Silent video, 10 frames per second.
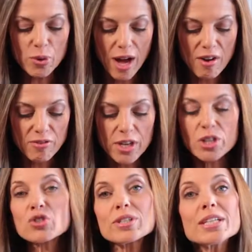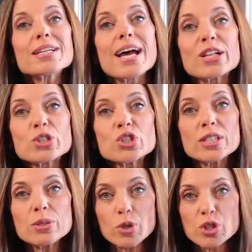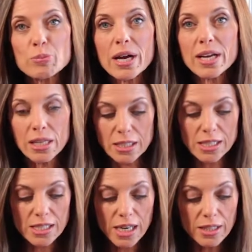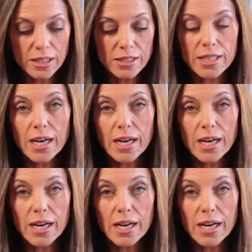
you have a tree nut allergy, which my son